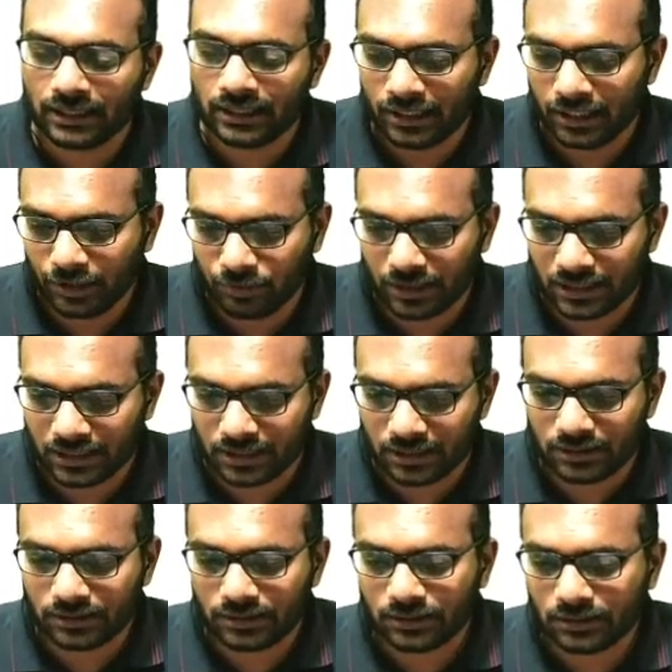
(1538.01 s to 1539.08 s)
equation.
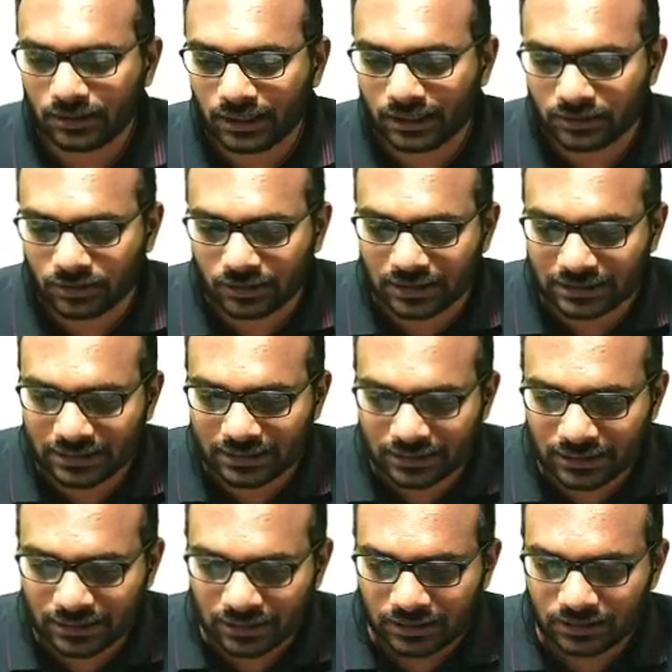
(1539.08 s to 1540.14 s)
All right, so this is
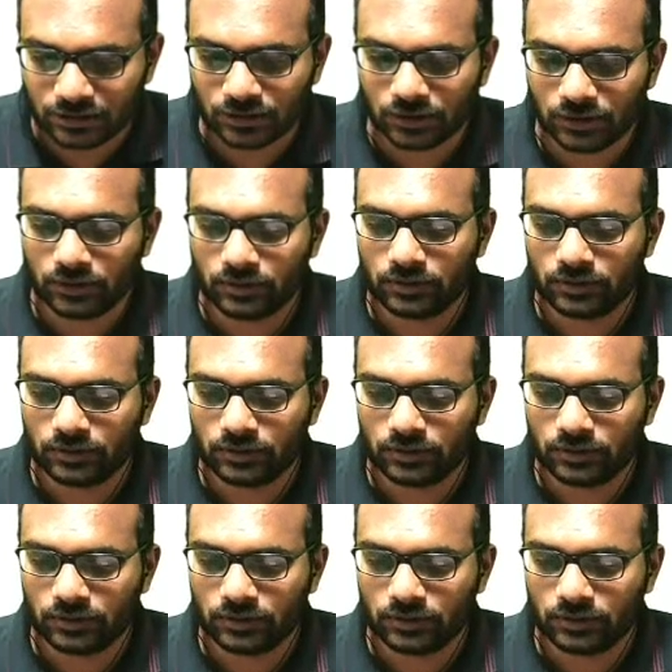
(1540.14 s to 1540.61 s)
0.